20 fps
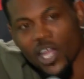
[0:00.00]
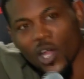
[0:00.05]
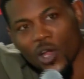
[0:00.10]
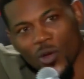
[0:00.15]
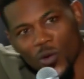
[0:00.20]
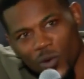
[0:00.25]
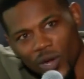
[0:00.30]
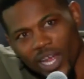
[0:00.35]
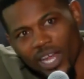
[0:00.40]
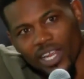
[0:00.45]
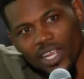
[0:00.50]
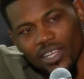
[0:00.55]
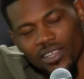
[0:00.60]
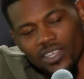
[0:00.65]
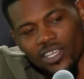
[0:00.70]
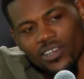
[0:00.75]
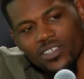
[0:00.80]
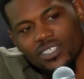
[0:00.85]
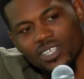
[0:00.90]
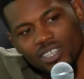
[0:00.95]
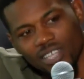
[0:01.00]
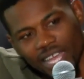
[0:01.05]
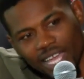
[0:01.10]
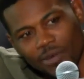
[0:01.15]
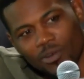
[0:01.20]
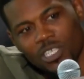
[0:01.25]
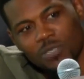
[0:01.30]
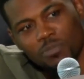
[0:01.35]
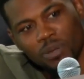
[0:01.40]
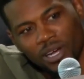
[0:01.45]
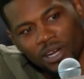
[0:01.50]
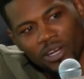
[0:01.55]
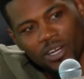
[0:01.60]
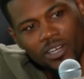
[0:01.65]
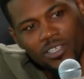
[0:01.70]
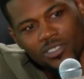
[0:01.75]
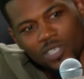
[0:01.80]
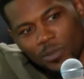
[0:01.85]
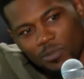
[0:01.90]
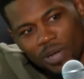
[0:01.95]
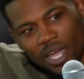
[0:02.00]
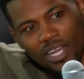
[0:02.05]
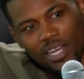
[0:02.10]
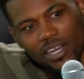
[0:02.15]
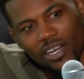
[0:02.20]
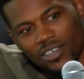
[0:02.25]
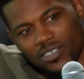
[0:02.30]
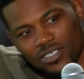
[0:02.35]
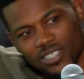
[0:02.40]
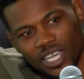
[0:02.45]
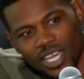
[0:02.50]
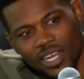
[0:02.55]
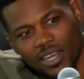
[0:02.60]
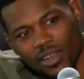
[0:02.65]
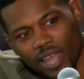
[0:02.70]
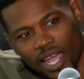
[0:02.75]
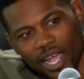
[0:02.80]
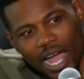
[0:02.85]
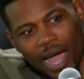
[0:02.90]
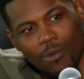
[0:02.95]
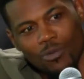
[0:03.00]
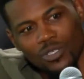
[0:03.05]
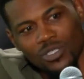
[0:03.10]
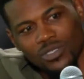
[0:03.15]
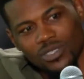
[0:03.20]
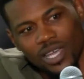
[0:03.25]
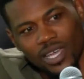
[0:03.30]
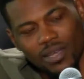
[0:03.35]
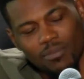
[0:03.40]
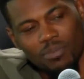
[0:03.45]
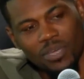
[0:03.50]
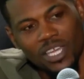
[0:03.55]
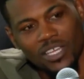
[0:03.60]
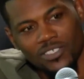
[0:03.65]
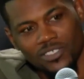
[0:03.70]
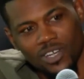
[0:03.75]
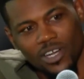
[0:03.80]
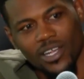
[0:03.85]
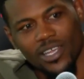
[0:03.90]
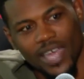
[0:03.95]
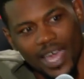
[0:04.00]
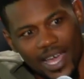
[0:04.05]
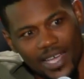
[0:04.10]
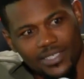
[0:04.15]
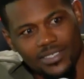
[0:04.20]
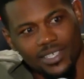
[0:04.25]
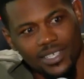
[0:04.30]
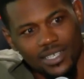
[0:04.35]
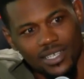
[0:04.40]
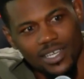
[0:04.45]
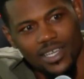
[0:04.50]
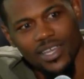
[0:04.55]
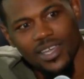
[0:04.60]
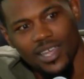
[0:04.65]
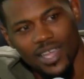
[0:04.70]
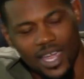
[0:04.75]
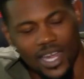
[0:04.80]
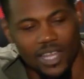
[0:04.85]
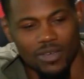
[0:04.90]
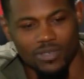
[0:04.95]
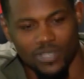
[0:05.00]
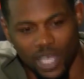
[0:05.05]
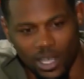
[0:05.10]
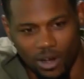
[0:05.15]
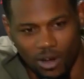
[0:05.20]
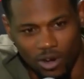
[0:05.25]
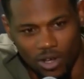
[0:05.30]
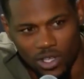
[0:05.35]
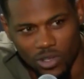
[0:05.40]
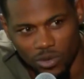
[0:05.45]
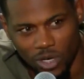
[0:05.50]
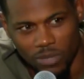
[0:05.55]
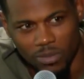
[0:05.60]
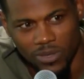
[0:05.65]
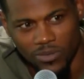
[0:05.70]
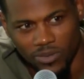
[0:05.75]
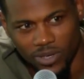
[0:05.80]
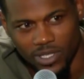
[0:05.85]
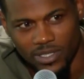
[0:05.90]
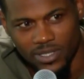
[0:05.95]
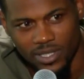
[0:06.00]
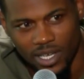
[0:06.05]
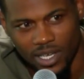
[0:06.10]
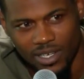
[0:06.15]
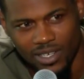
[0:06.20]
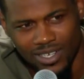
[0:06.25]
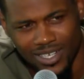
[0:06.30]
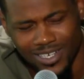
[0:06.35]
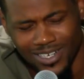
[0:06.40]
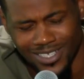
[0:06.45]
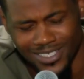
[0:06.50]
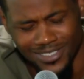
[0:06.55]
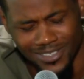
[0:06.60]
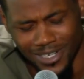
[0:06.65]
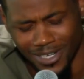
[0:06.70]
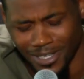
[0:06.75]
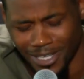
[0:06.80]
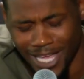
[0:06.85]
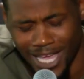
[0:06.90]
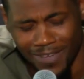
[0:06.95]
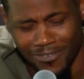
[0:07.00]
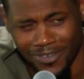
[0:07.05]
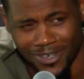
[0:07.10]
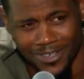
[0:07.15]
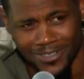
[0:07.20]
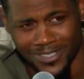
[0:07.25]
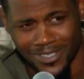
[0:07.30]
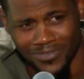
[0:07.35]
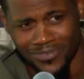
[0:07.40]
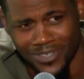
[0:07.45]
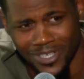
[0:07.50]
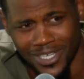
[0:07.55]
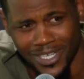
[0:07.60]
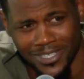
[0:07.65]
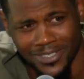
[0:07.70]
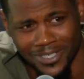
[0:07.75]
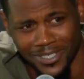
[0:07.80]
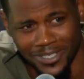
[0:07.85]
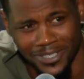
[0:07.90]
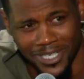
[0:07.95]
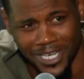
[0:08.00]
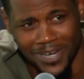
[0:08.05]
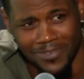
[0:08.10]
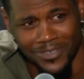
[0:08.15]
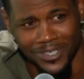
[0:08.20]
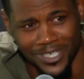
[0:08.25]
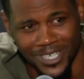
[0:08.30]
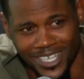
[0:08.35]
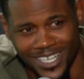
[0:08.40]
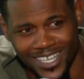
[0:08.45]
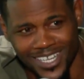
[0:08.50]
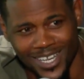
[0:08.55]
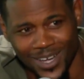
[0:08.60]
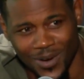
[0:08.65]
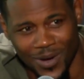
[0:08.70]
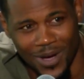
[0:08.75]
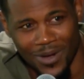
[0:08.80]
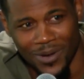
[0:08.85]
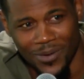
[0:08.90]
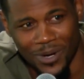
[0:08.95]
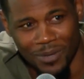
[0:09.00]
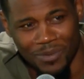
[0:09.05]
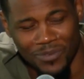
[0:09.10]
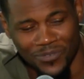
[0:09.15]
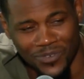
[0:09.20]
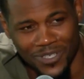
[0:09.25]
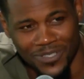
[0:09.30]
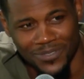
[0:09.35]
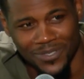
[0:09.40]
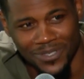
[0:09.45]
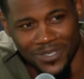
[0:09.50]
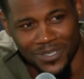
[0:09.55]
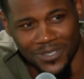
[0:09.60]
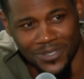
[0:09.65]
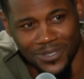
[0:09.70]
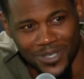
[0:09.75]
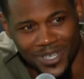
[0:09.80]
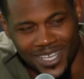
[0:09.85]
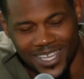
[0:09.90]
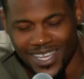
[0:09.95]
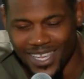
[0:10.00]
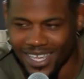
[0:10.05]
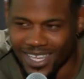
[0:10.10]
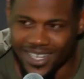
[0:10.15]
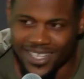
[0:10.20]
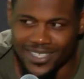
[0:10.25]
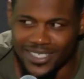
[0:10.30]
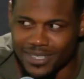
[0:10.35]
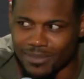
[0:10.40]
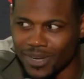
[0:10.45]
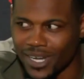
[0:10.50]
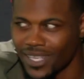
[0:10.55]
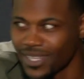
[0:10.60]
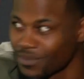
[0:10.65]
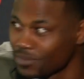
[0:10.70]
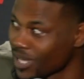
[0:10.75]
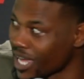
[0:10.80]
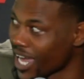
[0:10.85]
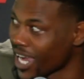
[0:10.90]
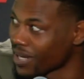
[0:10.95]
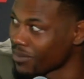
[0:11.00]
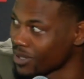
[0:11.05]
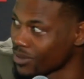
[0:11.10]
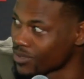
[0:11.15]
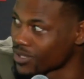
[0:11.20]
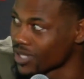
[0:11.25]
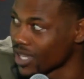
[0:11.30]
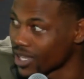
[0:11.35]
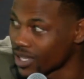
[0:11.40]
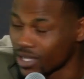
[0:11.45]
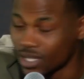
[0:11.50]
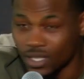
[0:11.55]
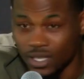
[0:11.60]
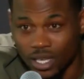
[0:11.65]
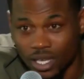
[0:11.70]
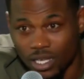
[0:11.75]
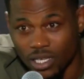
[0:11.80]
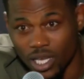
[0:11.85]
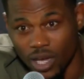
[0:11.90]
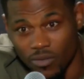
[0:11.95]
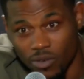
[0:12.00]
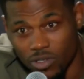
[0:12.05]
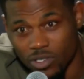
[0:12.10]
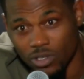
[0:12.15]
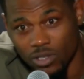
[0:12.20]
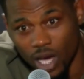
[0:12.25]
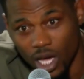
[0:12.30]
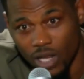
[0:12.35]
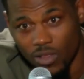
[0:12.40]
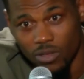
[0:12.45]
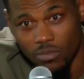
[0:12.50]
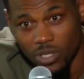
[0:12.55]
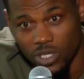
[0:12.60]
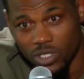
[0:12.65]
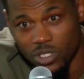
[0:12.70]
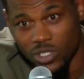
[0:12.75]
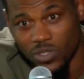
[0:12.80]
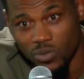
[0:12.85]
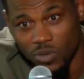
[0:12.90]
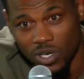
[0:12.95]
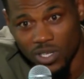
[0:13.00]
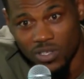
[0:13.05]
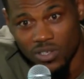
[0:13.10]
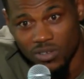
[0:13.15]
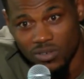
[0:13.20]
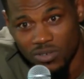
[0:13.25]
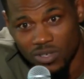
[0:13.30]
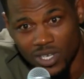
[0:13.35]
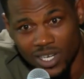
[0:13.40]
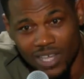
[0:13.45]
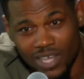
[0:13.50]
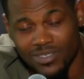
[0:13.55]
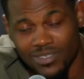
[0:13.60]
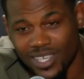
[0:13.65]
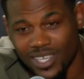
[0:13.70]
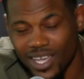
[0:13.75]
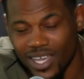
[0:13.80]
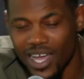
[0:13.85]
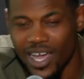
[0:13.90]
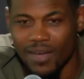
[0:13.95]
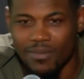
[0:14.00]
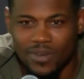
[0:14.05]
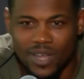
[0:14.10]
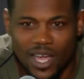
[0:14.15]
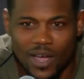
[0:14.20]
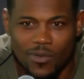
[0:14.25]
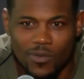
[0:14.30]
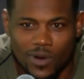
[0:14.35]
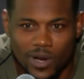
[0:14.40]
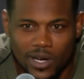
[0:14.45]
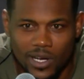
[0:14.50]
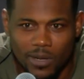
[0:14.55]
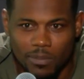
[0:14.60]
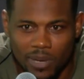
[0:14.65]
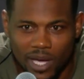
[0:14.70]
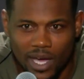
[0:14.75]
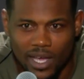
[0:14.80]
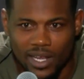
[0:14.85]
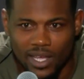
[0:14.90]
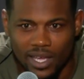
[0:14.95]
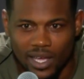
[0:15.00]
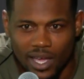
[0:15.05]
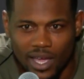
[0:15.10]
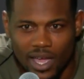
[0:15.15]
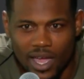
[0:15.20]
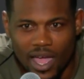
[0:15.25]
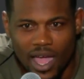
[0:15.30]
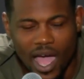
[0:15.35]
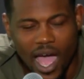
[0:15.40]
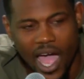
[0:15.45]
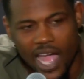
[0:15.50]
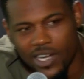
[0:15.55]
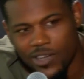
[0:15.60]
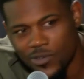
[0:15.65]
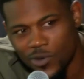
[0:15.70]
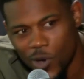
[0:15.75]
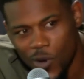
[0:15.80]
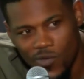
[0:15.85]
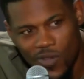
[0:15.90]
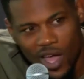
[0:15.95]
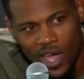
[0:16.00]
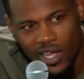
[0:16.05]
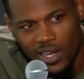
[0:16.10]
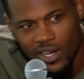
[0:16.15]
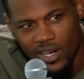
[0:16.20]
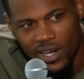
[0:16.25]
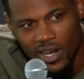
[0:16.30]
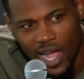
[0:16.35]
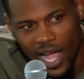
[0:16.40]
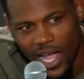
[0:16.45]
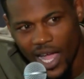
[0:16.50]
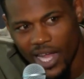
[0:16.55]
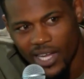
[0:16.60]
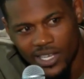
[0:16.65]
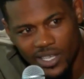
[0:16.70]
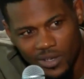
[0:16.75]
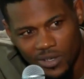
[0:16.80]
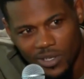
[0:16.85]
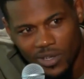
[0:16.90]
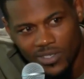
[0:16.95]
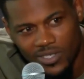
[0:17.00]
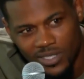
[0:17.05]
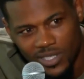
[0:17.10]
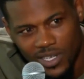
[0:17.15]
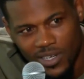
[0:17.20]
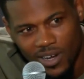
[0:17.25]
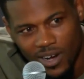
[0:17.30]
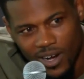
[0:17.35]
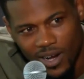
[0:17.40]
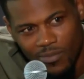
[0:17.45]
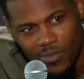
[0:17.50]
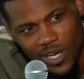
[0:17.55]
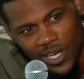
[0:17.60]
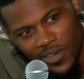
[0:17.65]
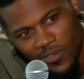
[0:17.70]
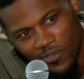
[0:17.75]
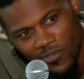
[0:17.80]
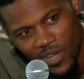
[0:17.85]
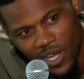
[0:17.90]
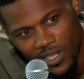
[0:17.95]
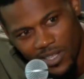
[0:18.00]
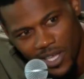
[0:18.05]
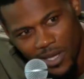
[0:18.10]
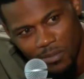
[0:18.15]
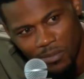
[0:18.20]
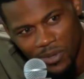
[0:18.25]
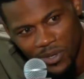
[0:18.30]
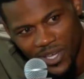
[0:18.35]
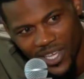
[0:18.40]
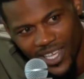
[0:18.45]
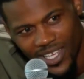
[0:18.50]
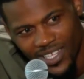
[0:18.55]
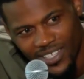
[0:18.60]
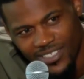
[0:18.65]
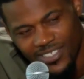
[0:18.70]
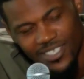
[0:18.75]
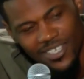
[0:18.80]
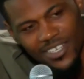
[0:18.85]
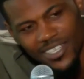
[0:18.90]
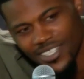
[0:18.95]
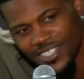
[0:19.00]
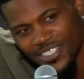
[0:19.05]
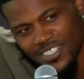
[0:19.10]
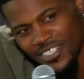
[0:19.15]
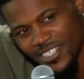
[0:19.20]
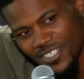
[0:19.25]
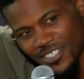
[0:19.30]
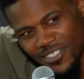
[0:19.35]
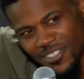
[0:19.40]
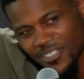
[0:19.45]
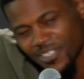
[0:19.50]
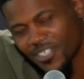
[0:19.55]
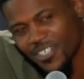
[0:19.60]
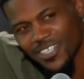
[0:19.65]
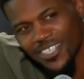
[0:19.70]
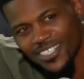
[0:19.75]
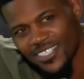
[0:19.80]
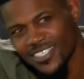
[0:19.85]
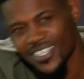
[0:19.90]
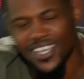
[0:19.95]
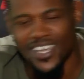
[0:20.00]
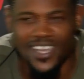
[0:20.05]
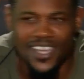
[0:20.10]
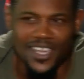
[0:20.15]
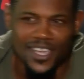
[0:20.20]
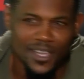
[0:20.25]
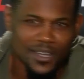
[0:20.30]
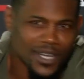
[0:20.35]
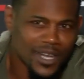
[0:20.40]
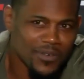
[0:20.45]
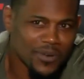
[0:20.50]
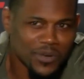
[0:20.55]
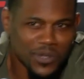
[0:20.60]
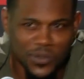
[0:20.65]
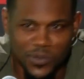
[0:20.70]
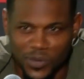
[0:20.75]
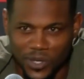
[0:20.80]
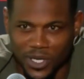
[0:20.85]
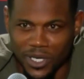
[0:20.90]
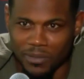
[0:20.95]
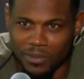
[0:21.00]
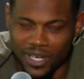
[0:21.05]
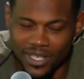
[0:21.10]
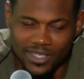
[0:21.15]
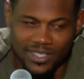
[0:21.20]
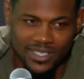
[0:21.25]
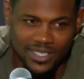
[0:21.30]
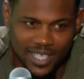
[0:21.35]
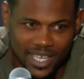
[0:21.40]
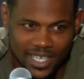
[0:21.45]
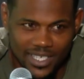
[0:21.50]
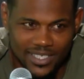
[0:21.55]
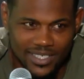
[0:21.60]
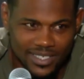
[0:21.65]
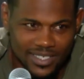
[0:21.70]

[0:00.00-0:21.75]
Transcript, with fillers: Granted, there's a language barrier, so he probably didn't understand, like, I was, like, being sarcastic. And he was like, oh, you want to be friends now? I started laughing. I was like, fuck no, never. Why would I want to be friends with you? And then somebody behind me was like, Kevin, there's a lot of them, and it's just one of you. And I was like, I'm not worried about it. I drove out here. I got dildos in the car. I'm ready to fuck that boy. So it's just, you know, it's I'm never really worried about these guys.